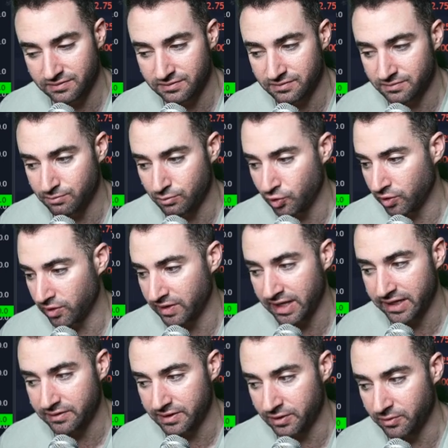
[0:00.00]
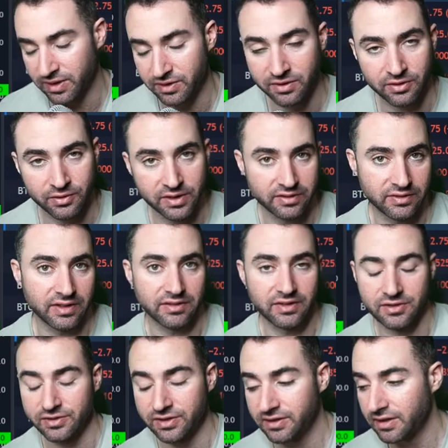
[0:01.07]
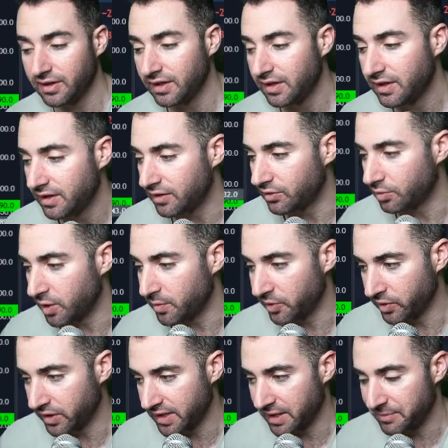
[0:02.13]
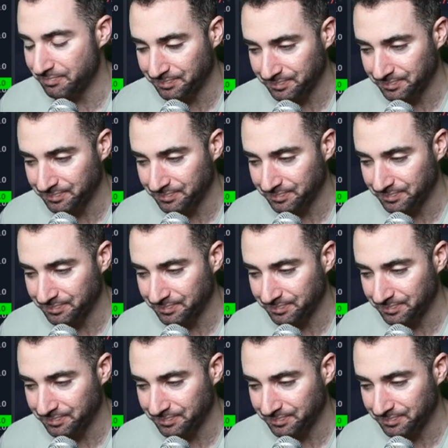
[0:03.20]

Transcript: more likely around 3600 is what I'd be looking at.